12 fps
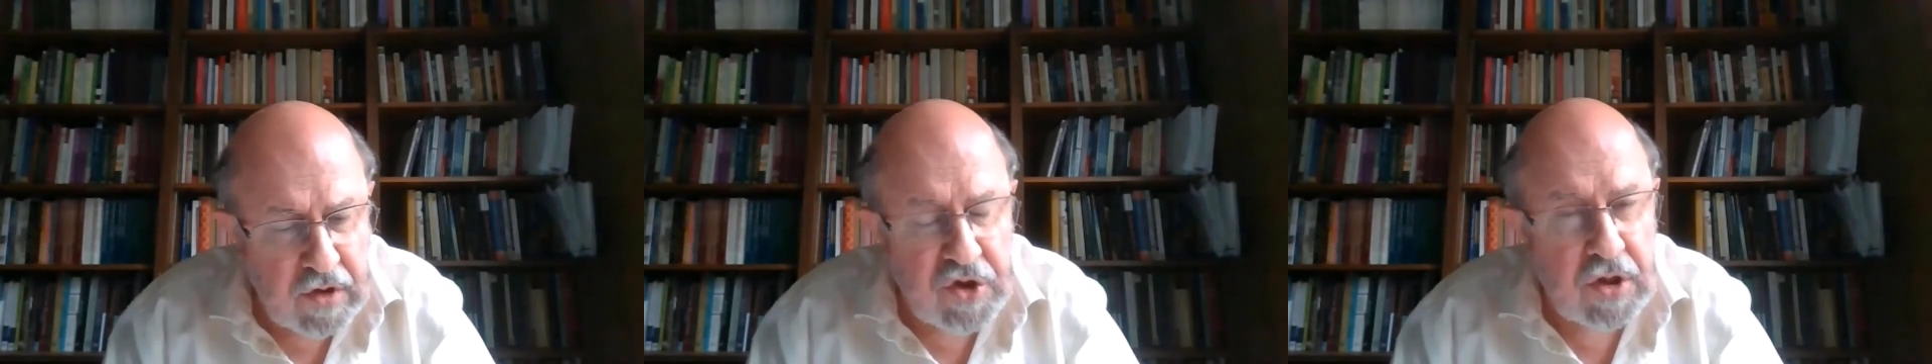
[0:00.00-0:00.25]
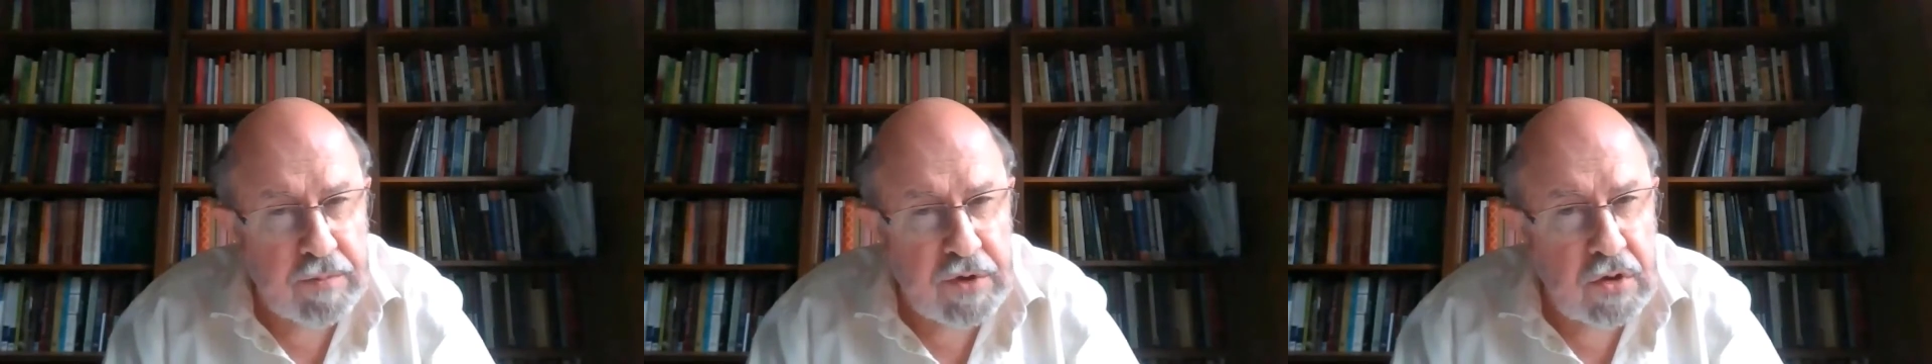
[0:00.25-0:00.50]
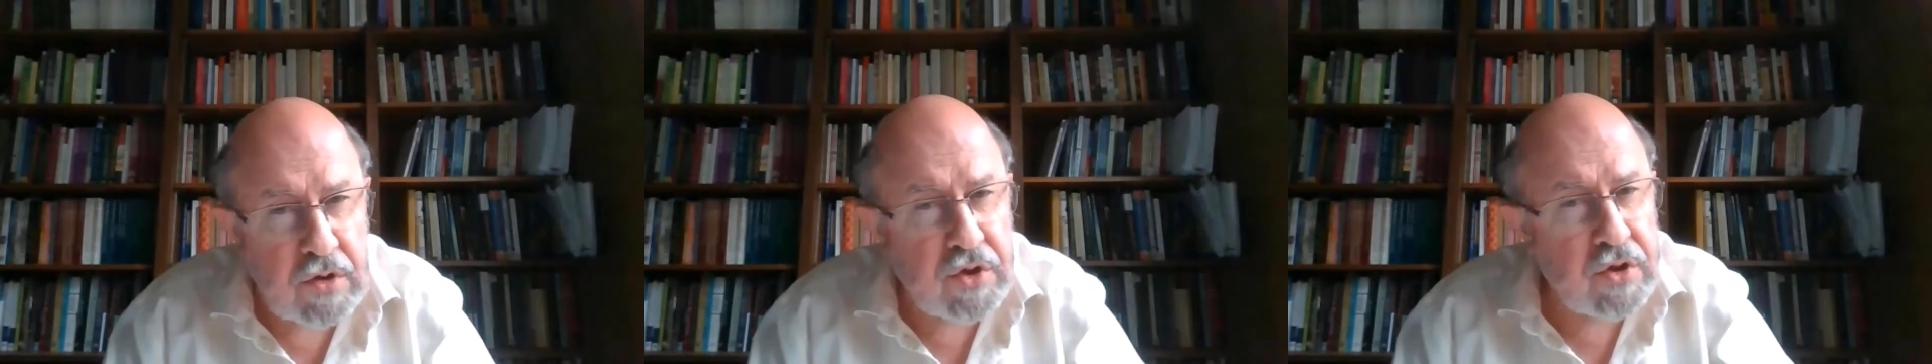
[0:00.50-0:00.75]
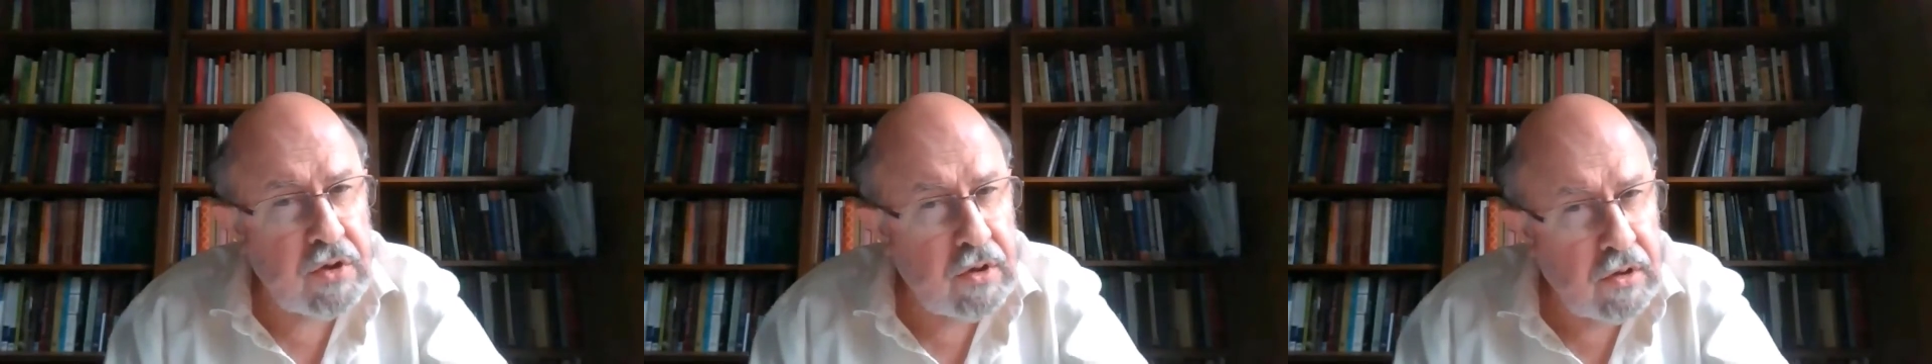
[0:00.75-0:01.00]

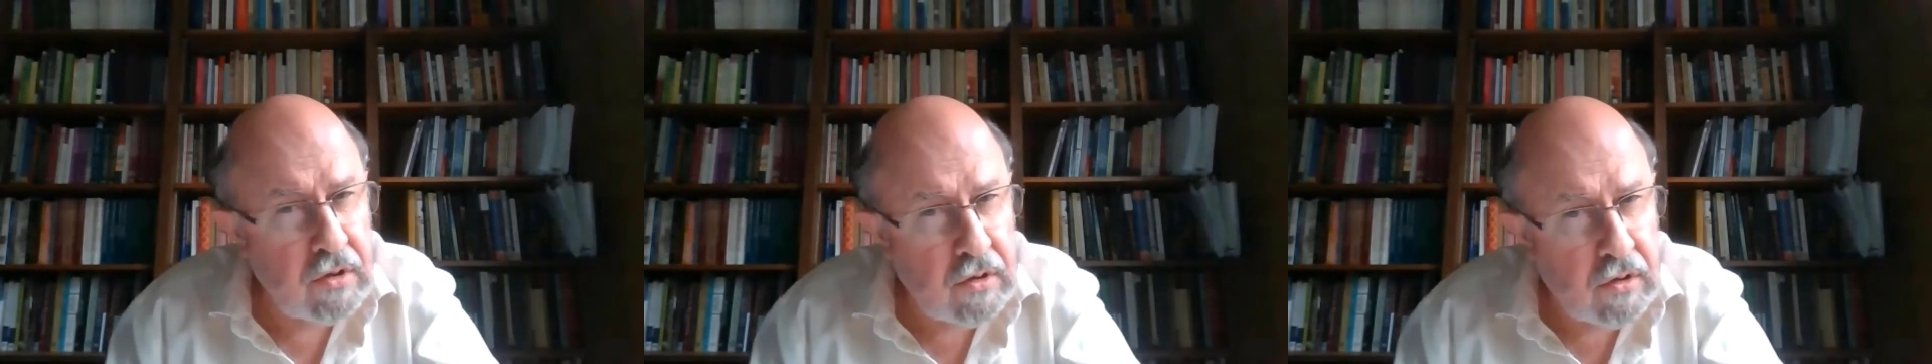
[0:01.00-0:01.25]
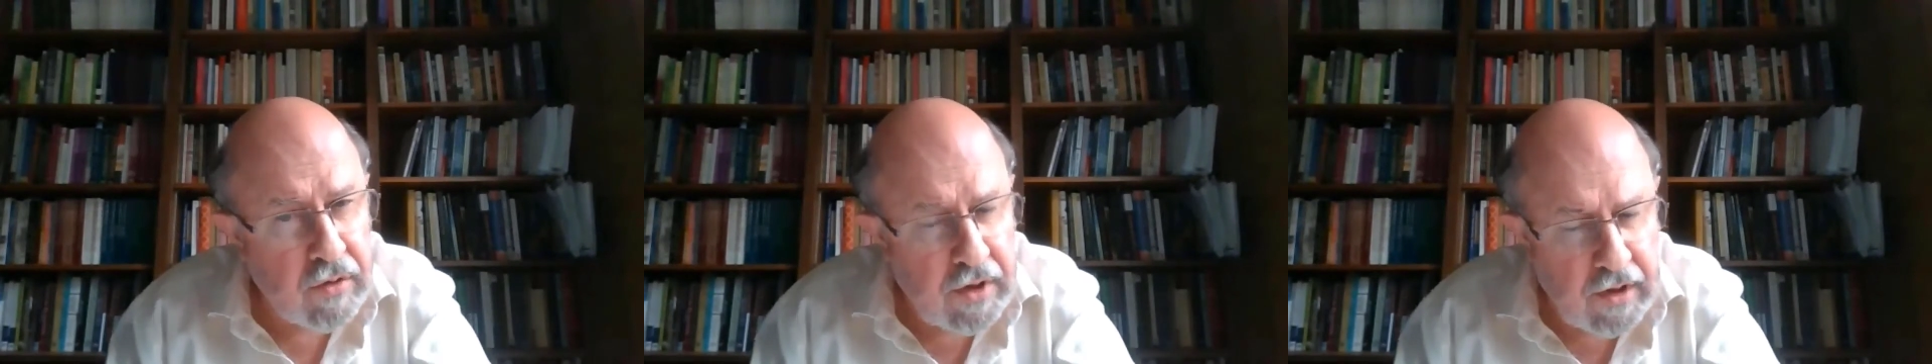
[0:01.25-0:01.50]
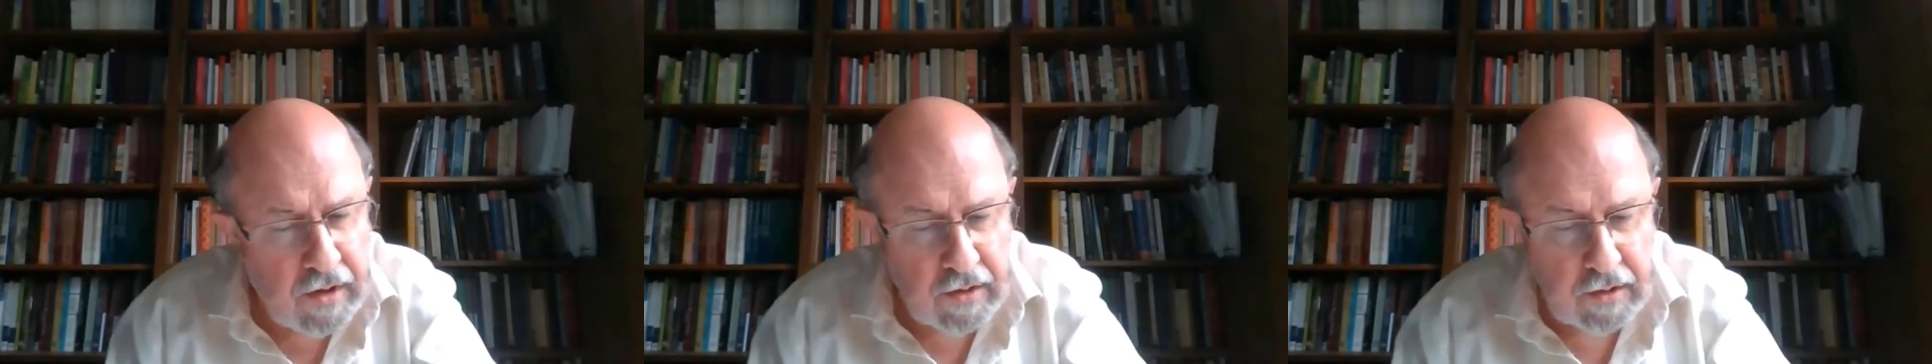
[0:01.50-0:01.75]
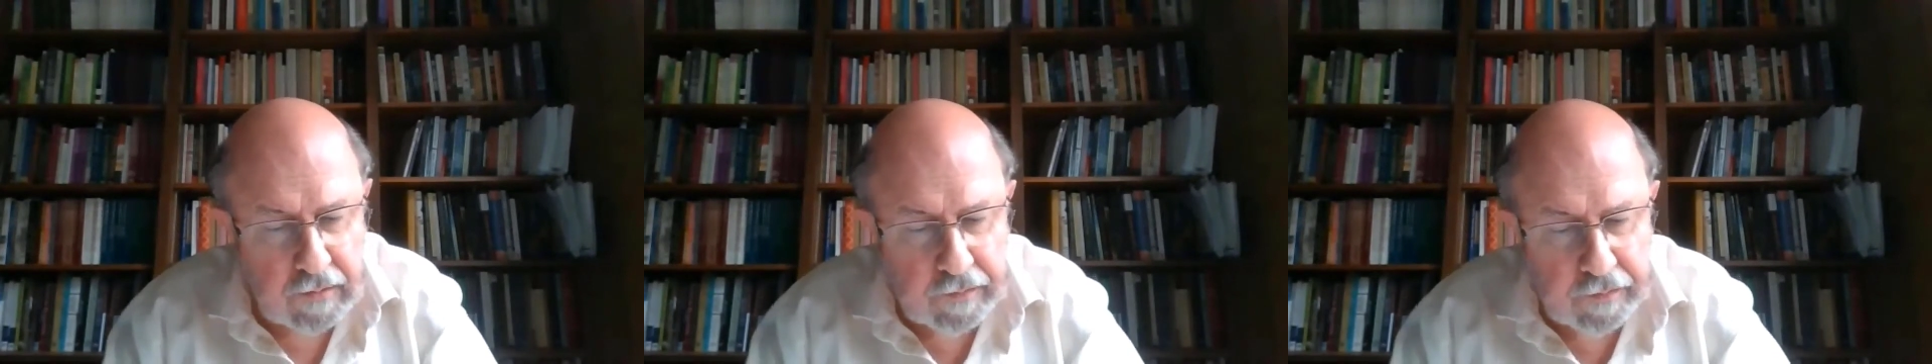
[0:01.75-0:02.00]
descriptions on the
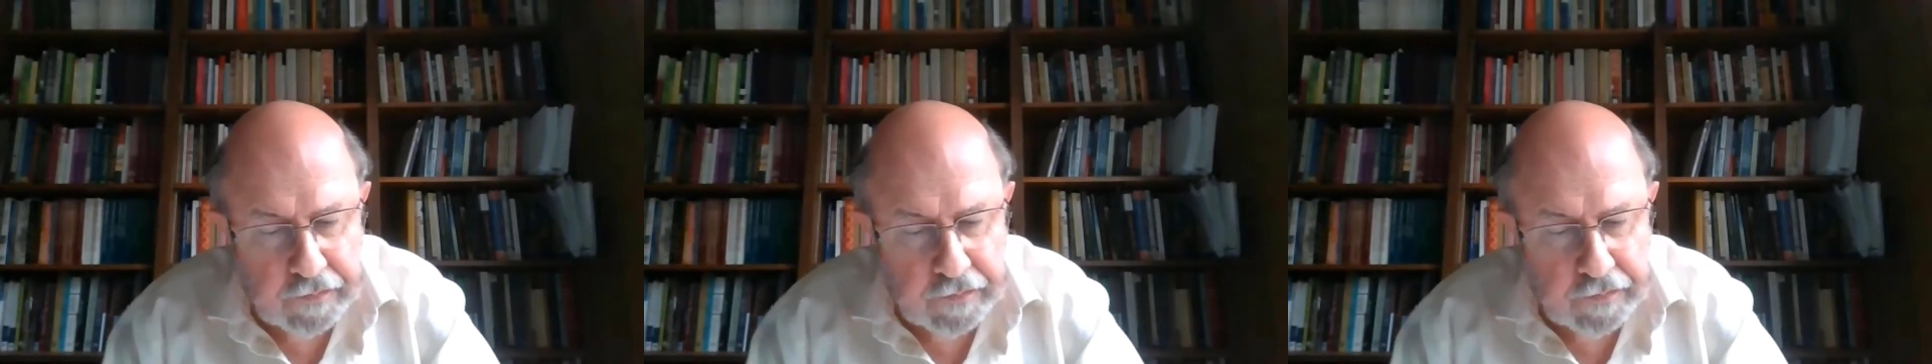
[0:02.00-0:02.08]
other.